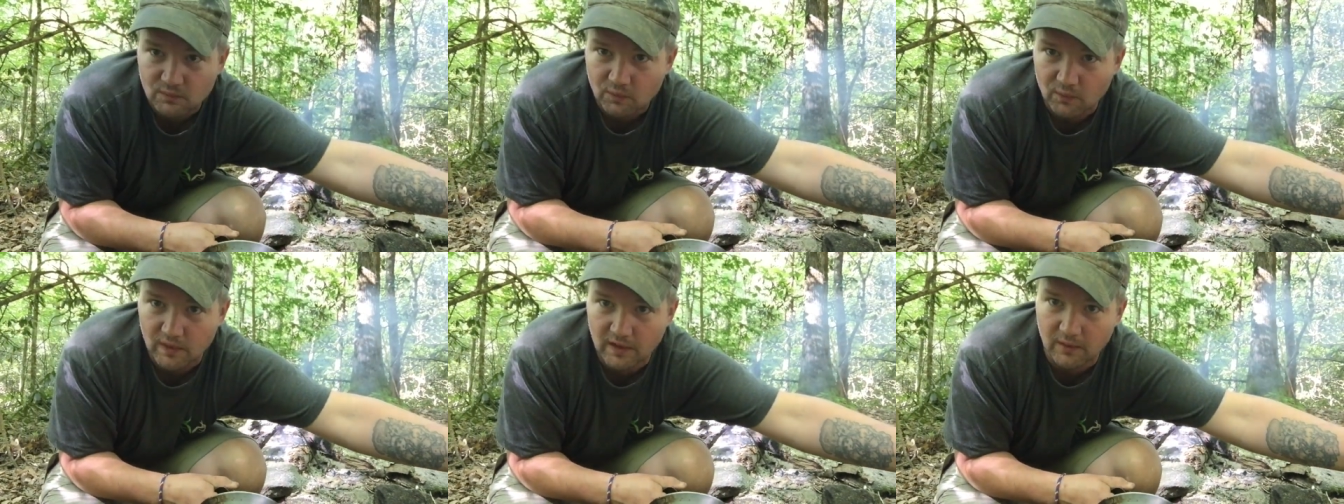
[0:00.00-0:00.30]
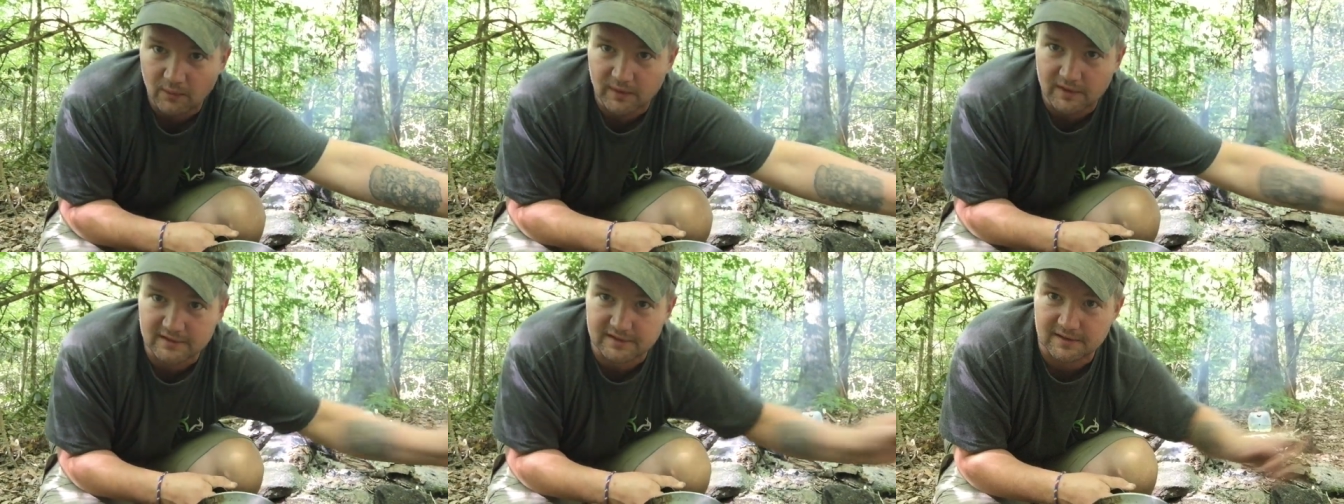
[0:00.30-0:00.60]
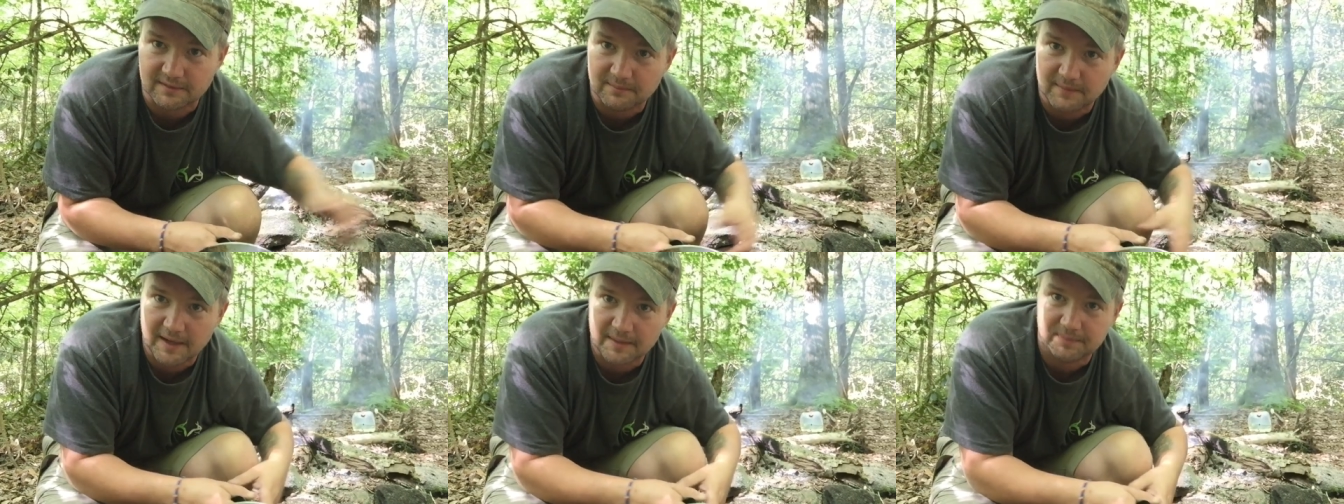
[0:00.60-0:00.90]
Well worth
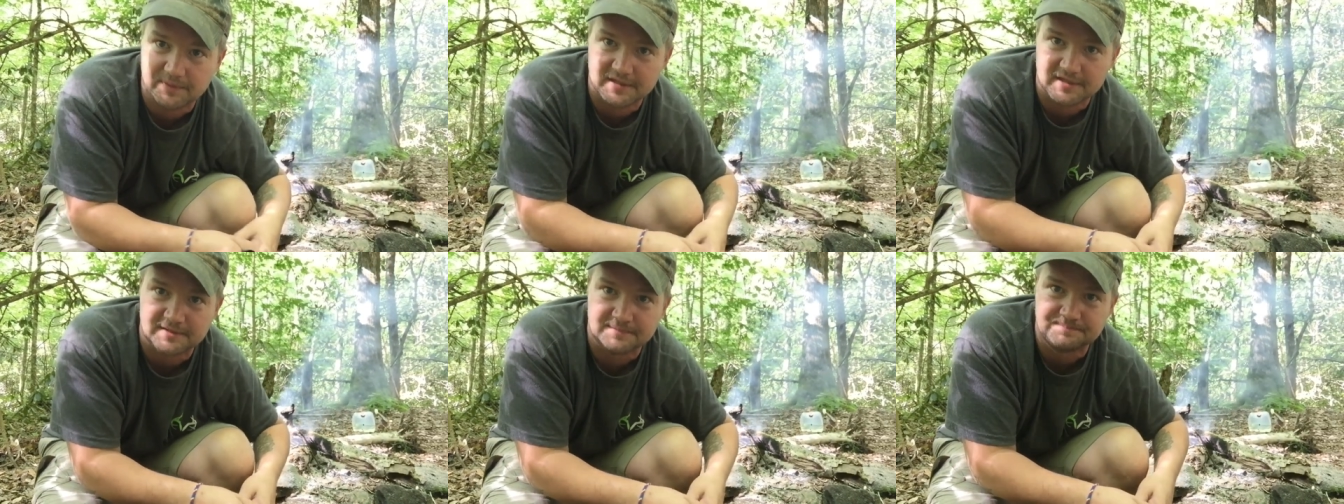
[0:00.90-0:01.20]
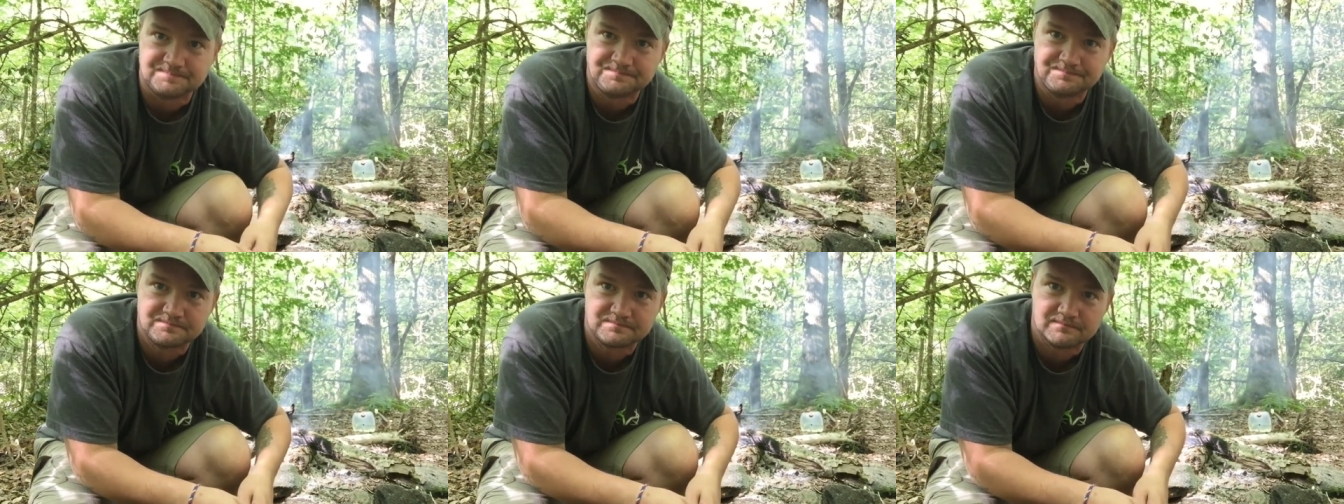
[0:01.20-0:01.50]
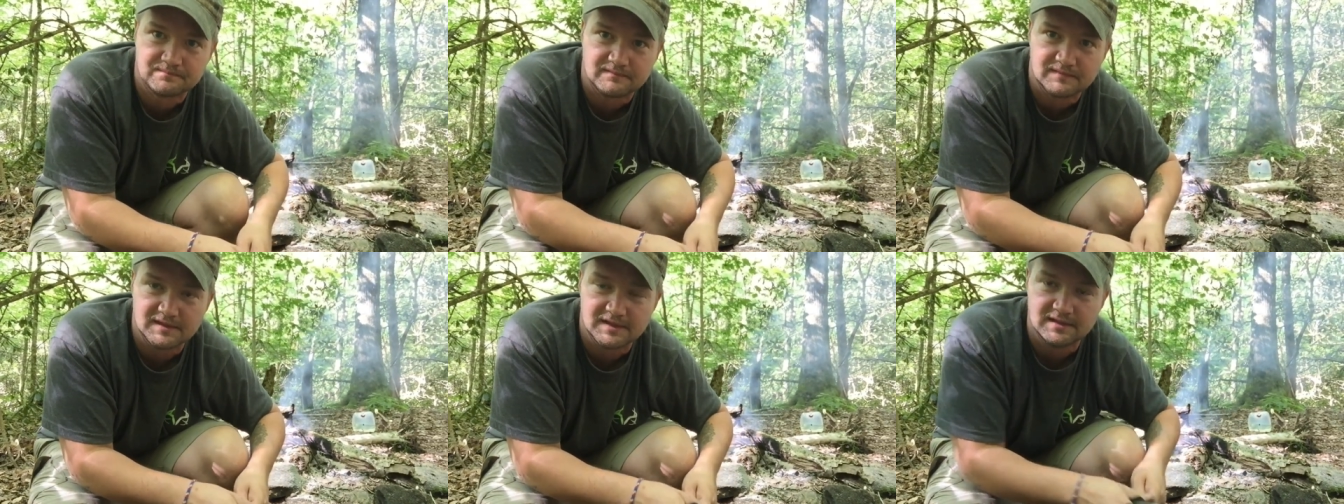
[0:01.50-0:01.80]
it in my opinion.
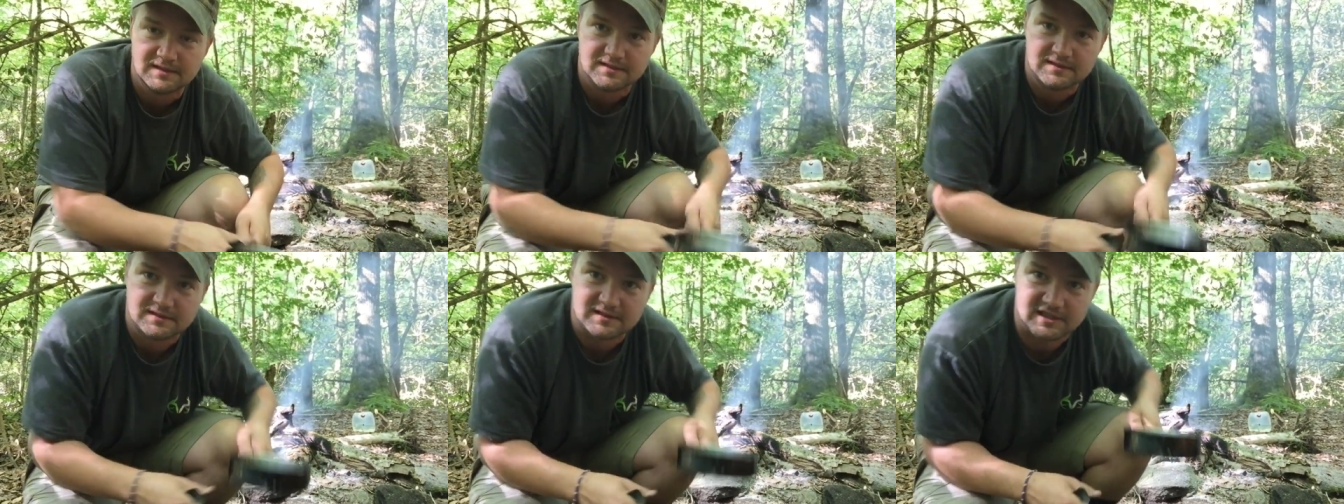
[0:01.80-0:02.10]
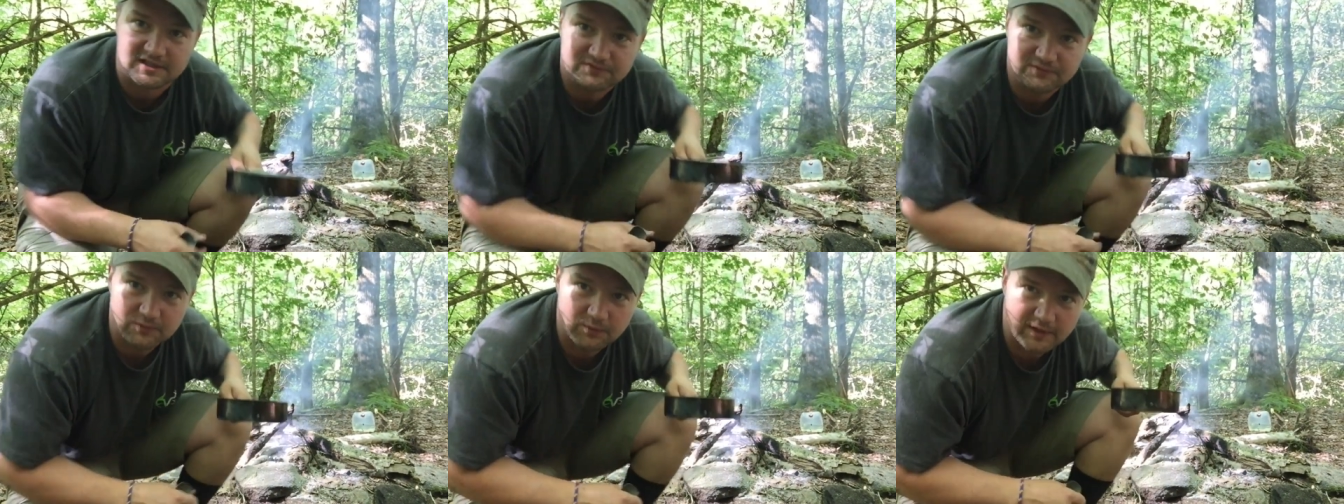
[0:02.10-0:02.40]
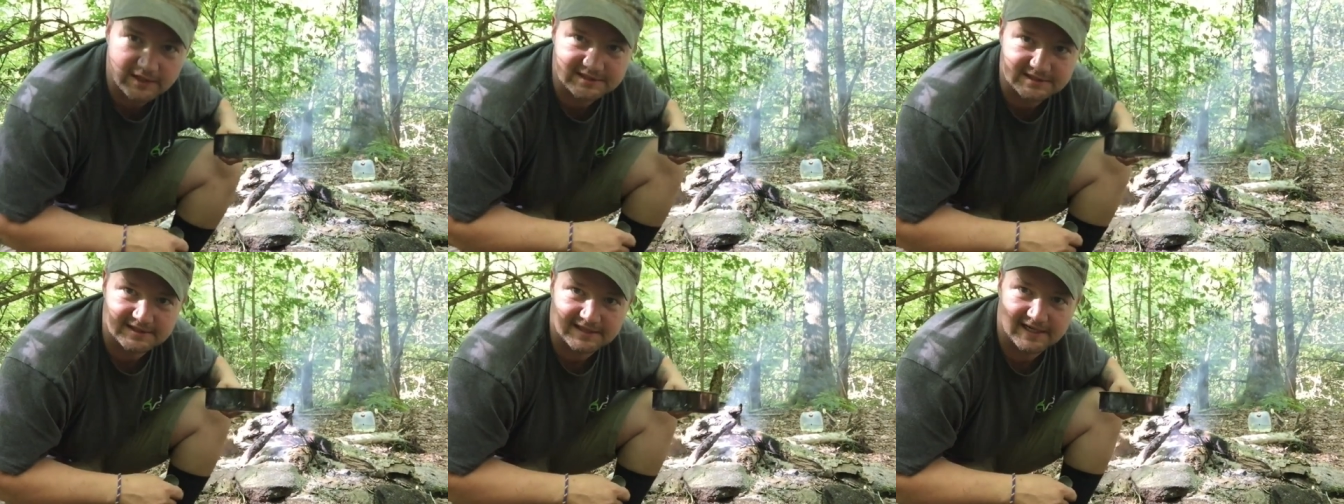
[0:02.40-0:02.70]
Thanks for
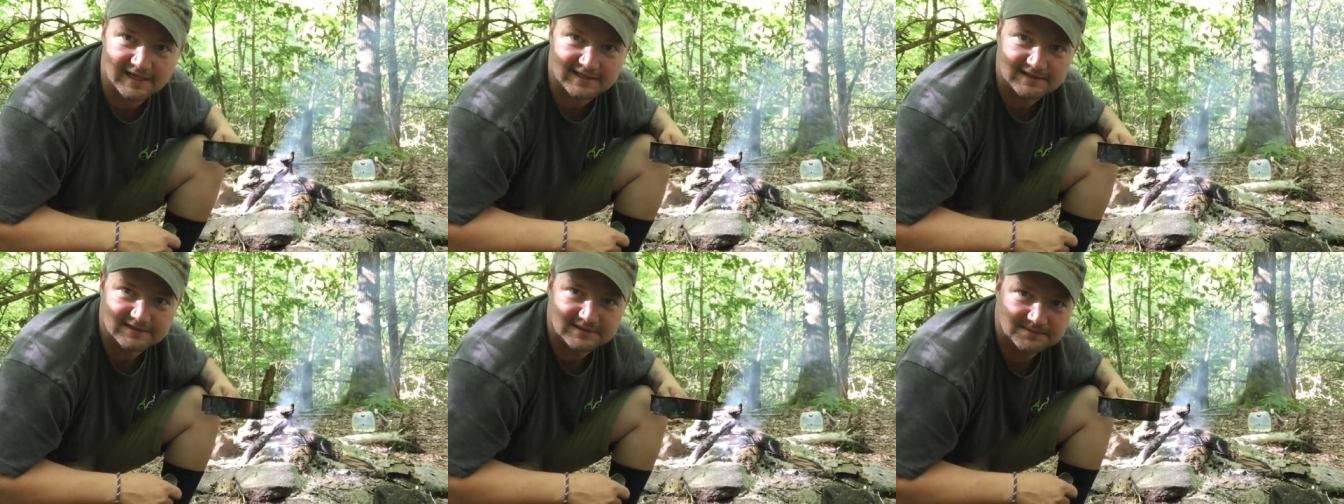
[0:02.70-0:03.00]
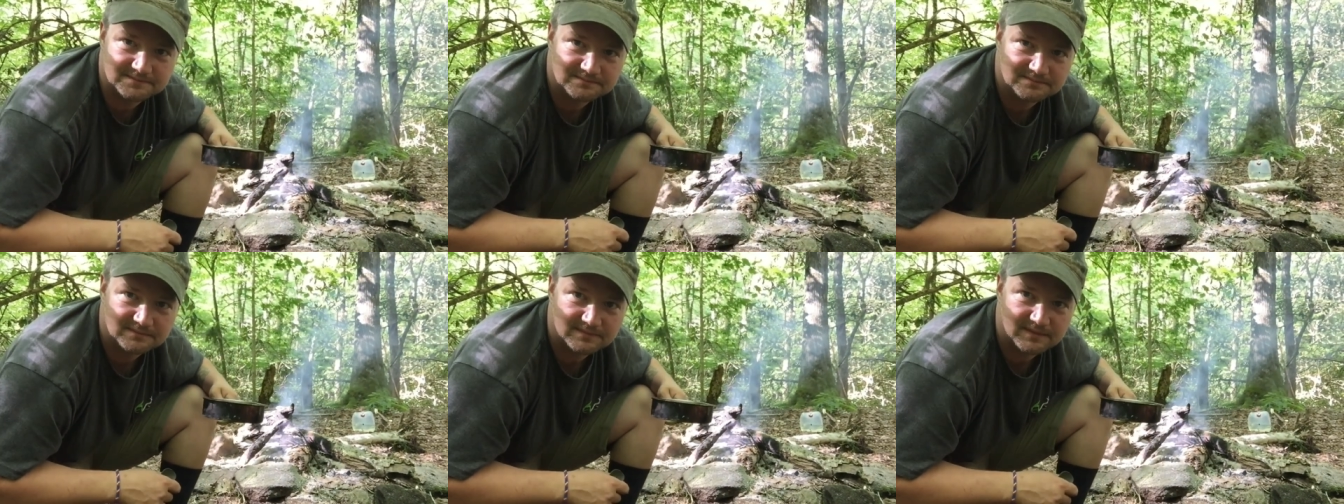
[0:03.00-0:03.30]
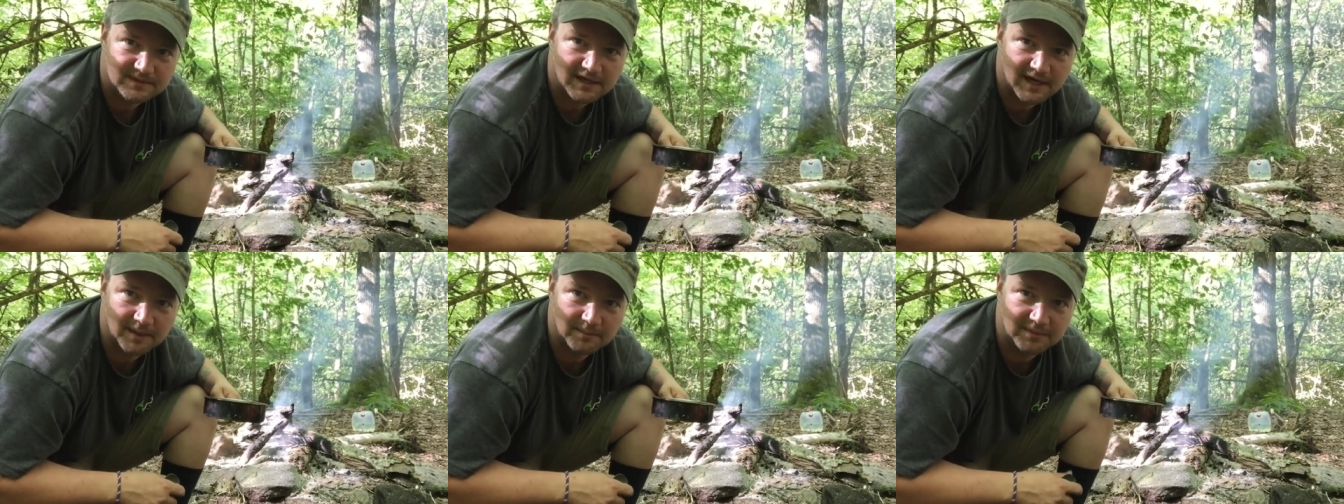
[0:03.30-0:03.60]
watching guys.
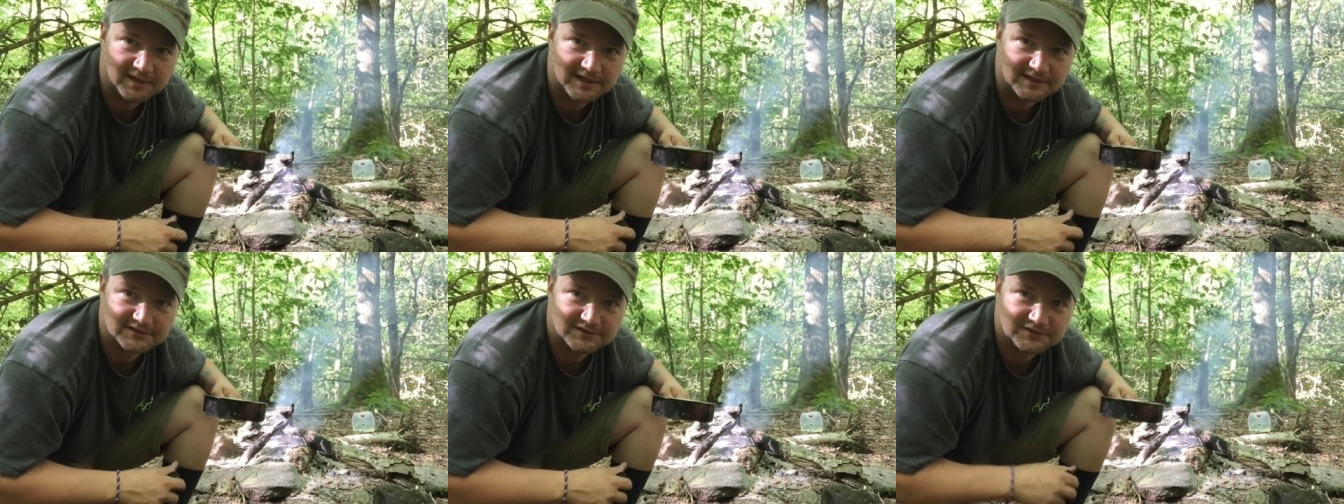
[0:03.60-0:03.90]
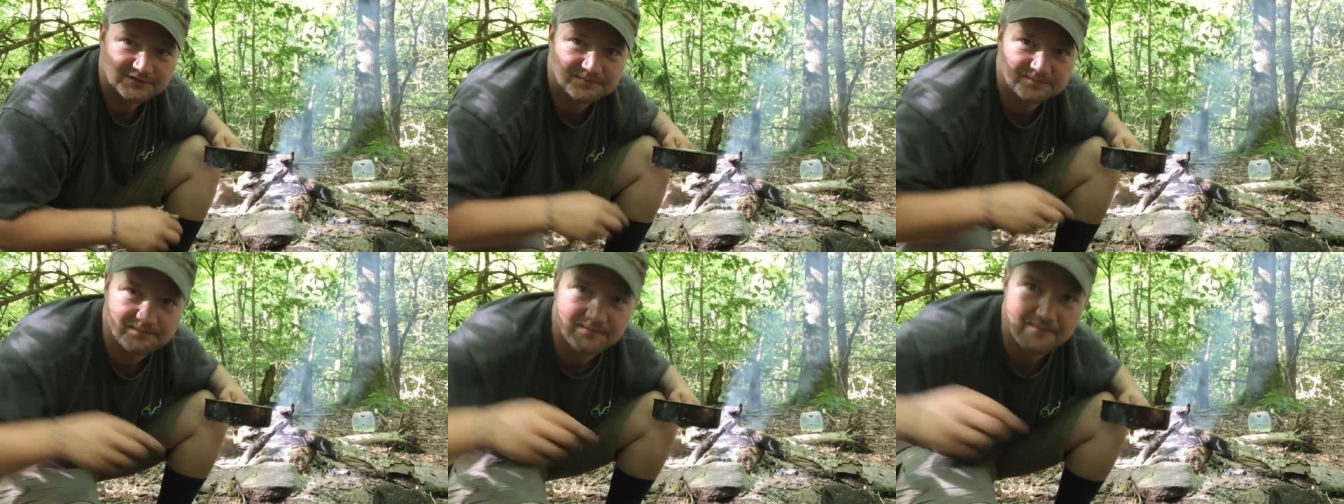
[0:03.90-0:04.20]
God bless.